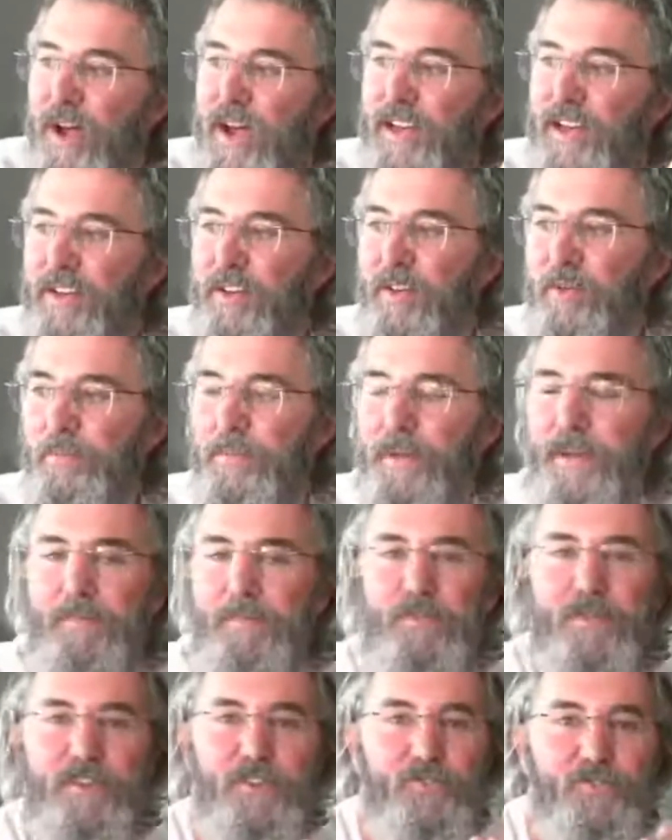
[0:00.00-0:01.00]
don't
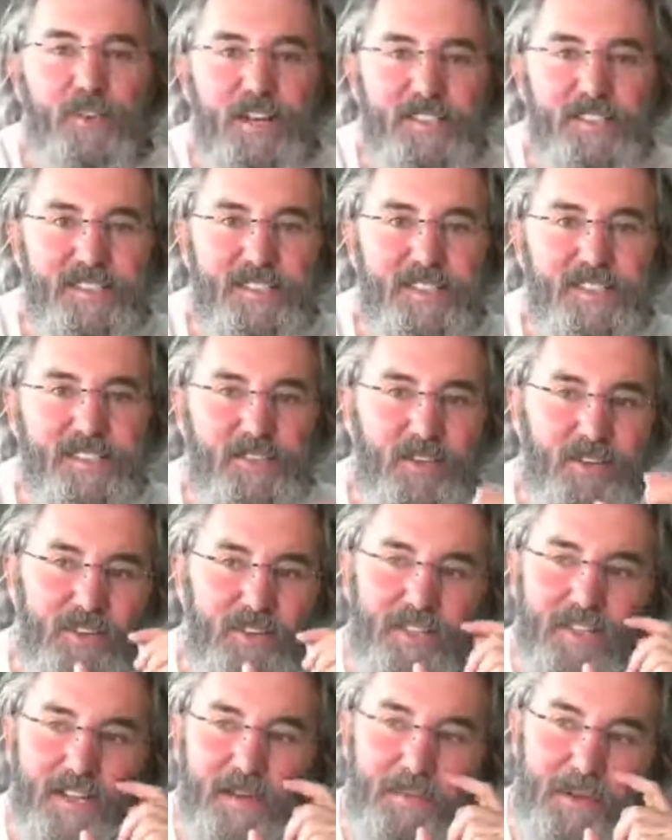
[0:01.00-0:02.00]
people address this all the
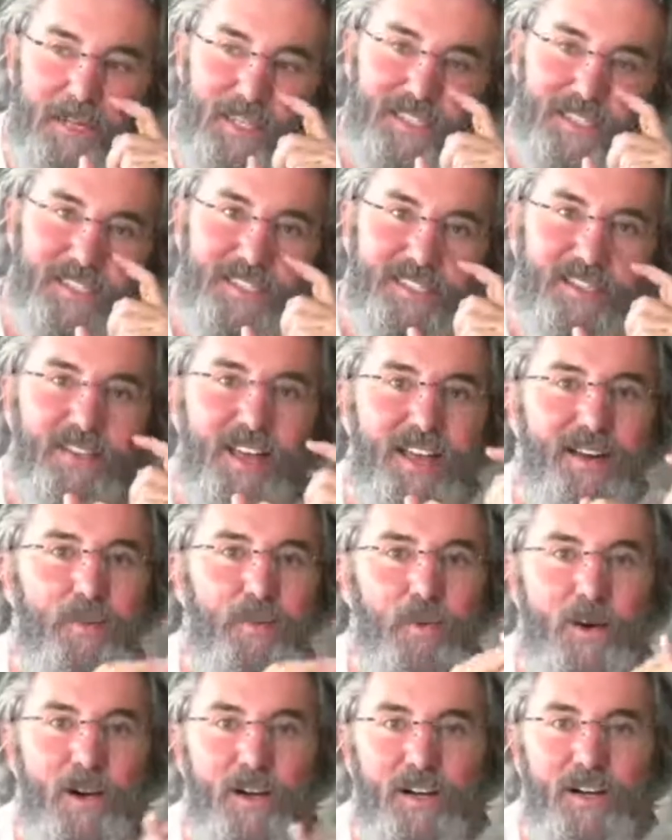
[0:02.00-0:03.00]
time? Because it's a lot of
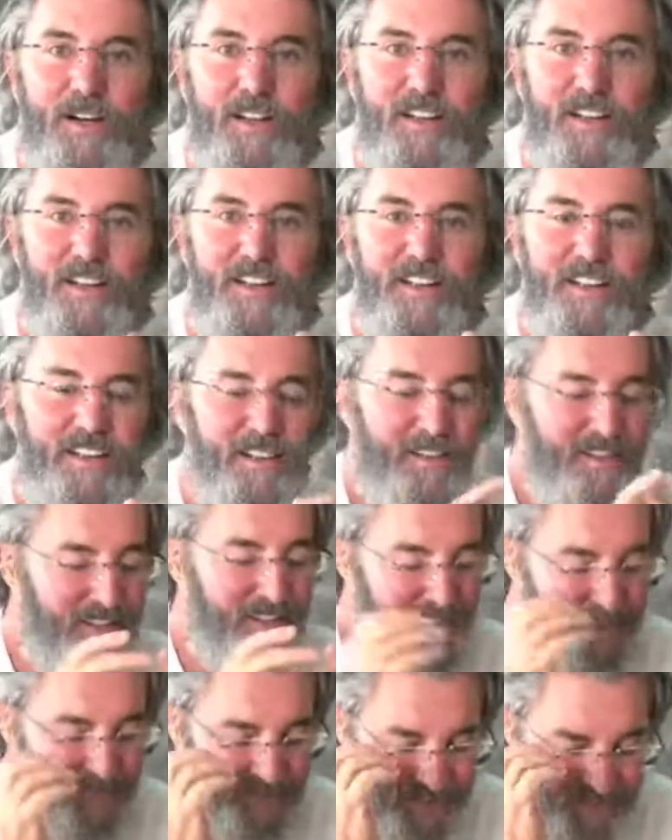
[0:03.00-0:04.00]
work. This